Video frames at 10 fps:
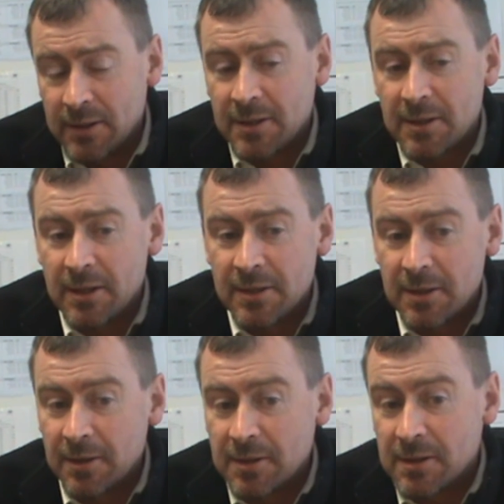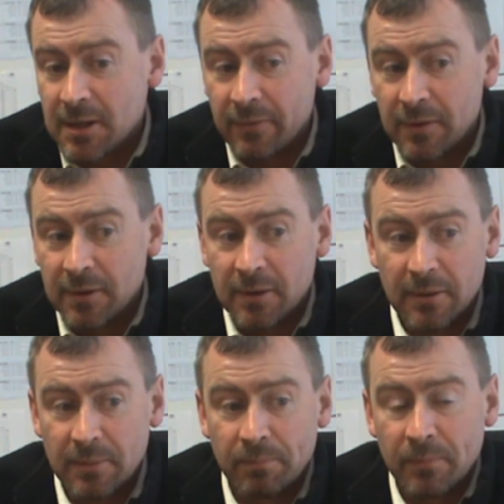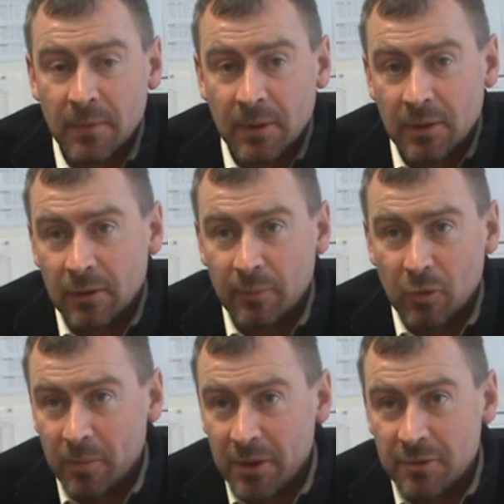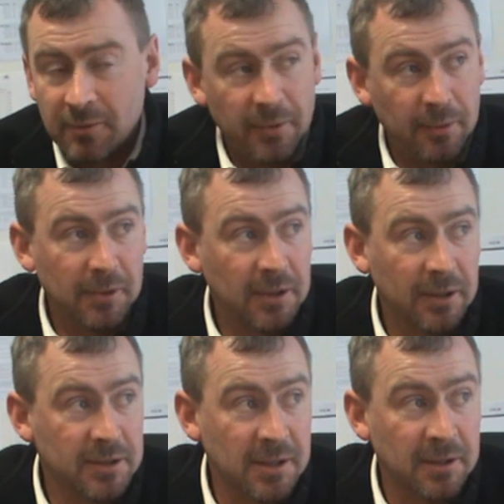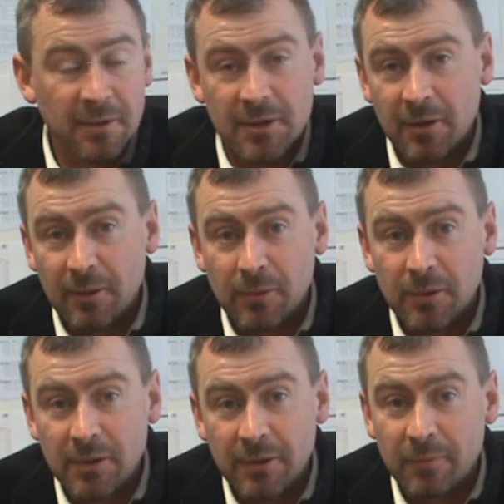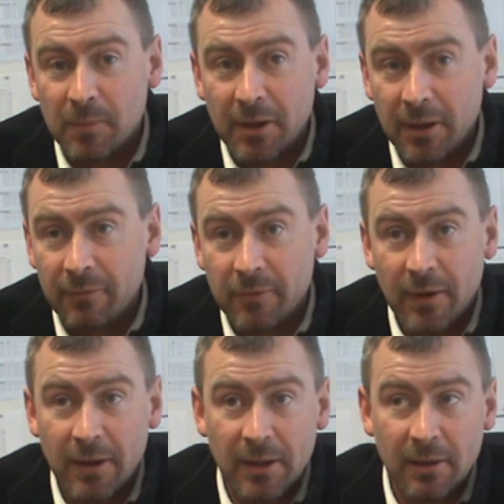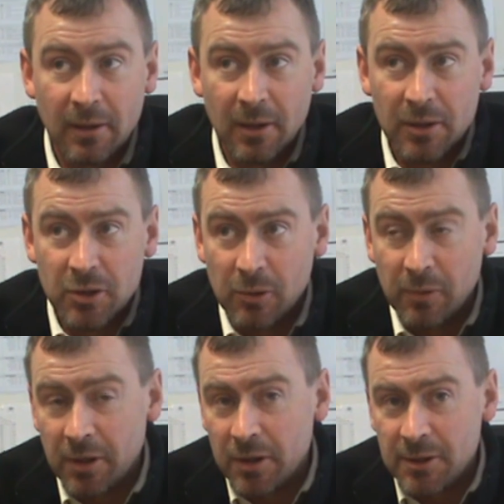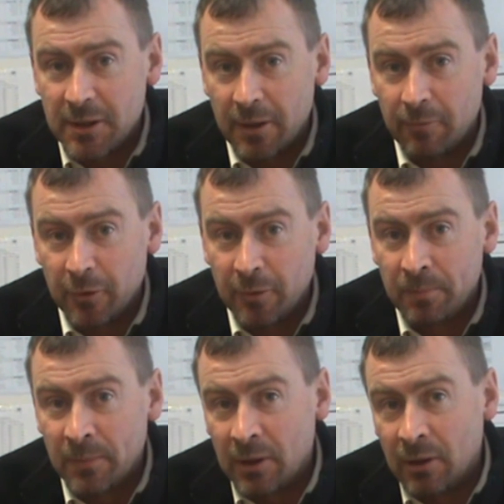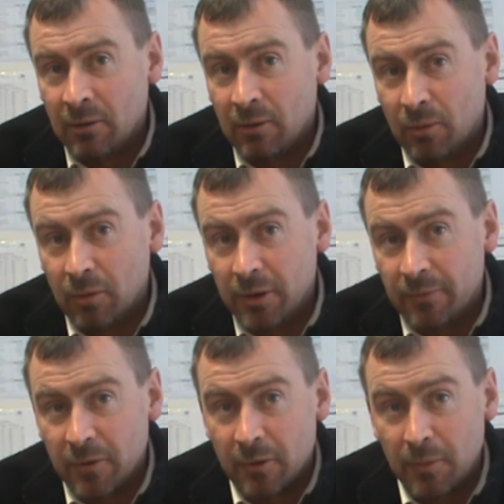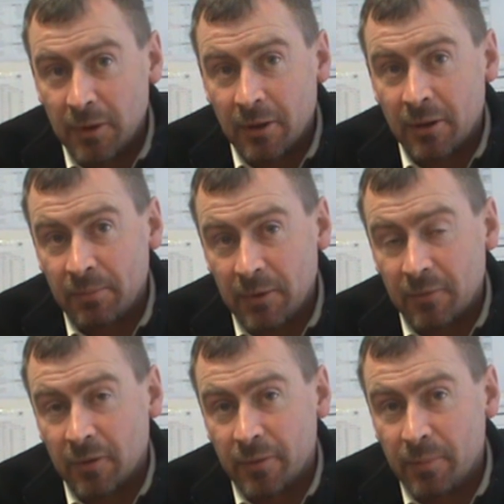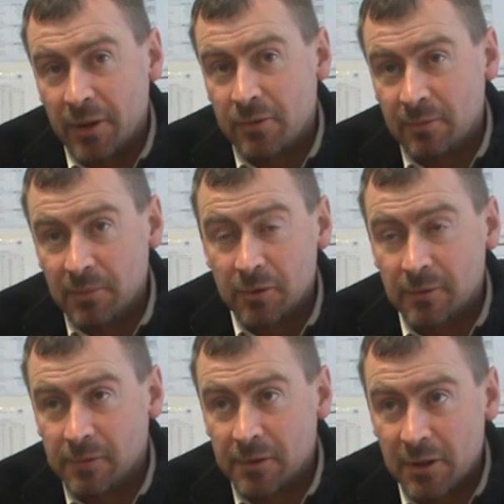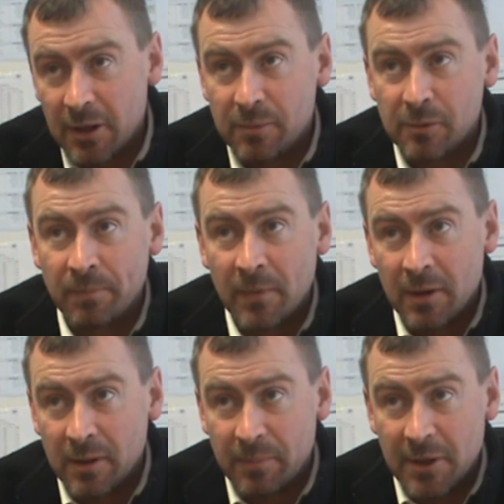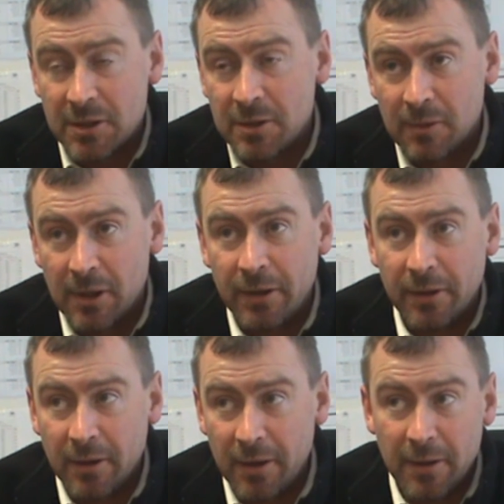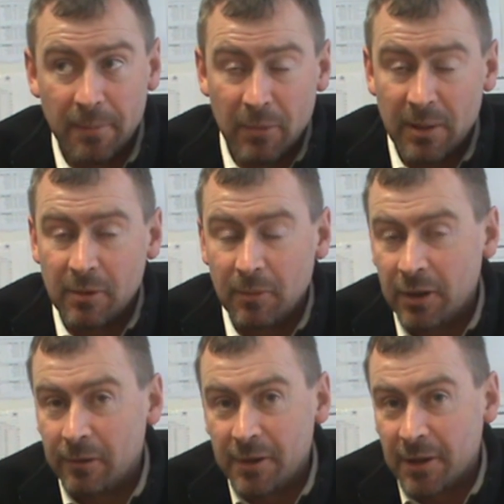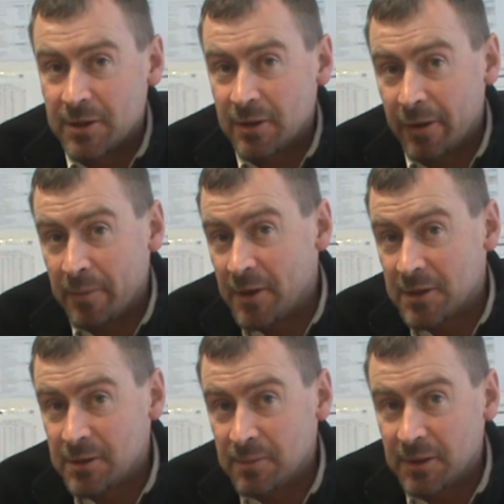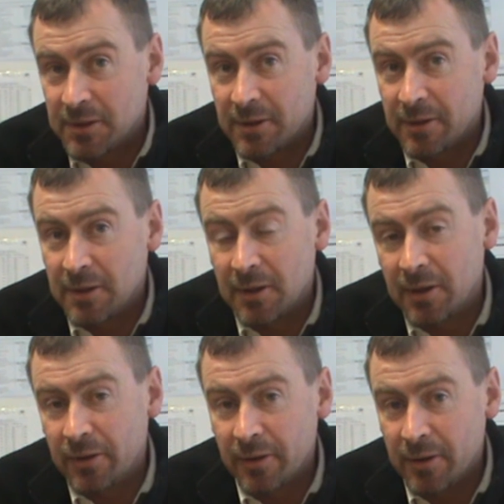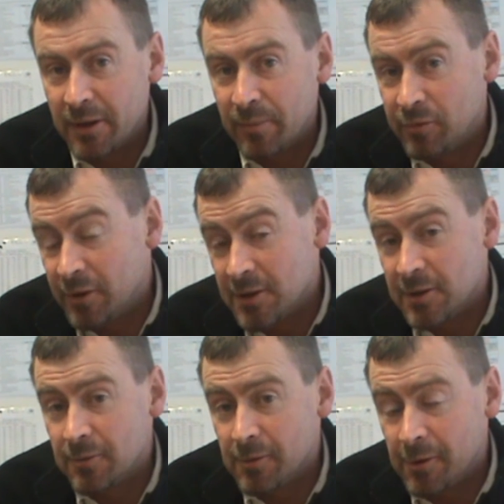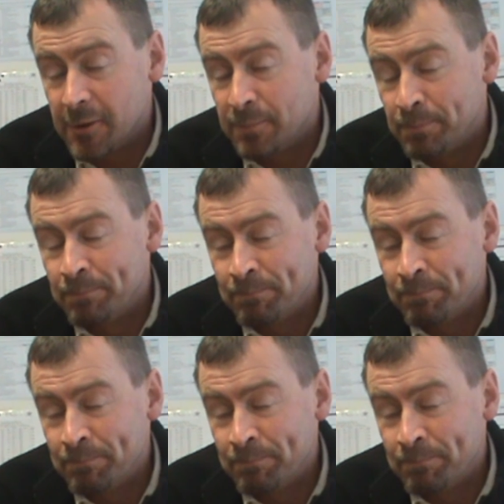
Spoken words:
As I say, instead of just having a nominal bedroom with a window stuck on the side wall, you might have 2 windows in that room, or you've got a window, you've got the bedroom door, for example, a passageway, and then maybe a window on the other side of the passageway, so that you can get the breezes through the home.